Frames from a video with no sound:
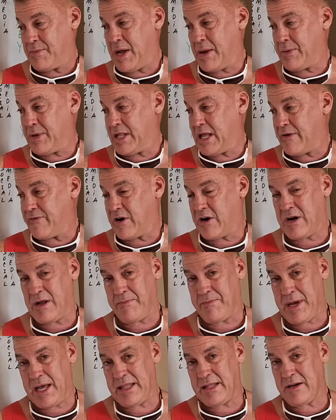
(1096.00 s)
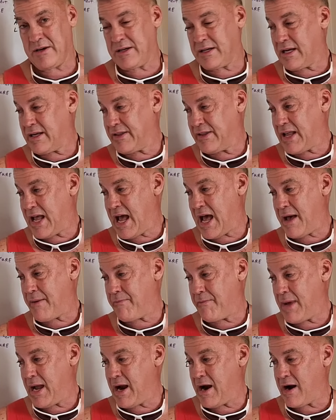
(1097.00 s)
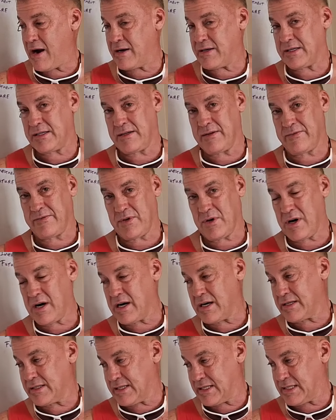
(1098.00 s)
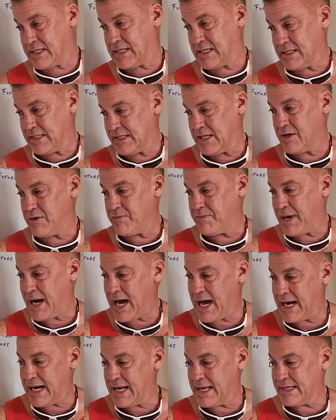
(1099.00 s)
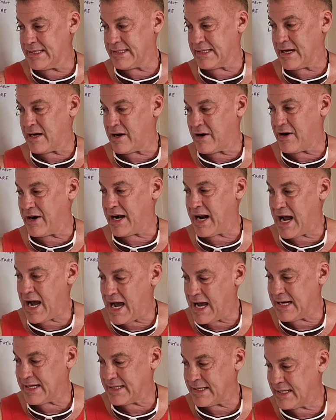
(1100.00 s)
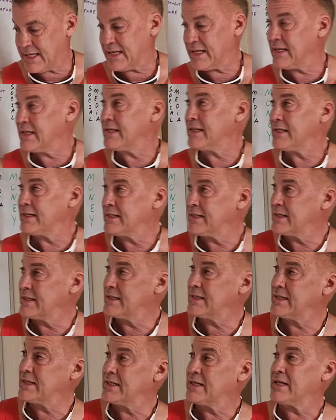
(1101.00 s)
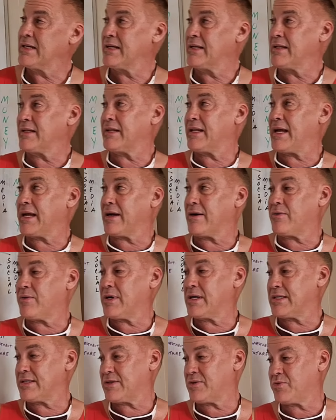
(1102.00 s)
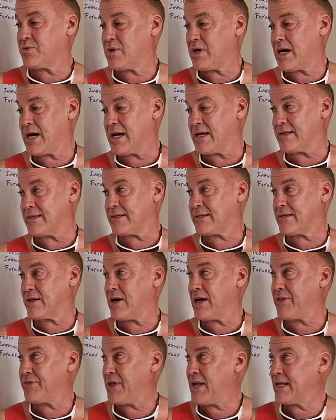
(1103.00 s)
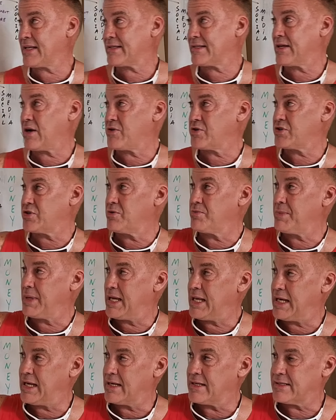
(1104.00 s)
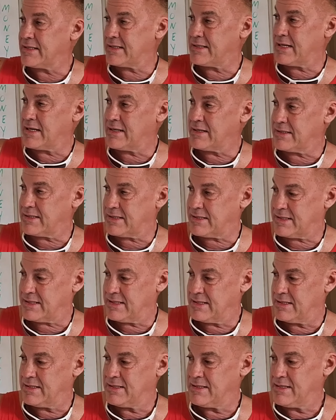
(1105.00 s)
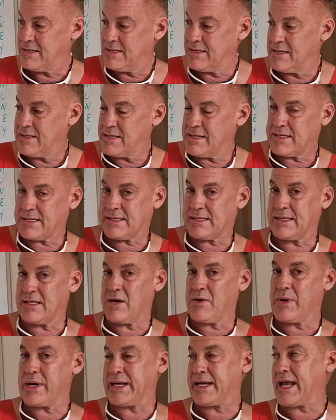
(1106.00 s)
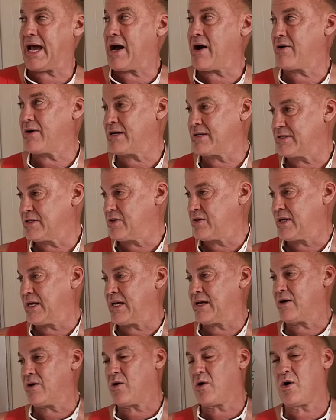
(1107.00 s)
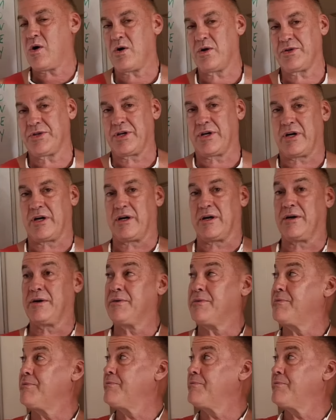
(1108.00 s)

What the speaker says: Maybe they've already been there, done that, marriage, divorce. Their bodies are not like it once was. So I think social media starts slowing down as you get older.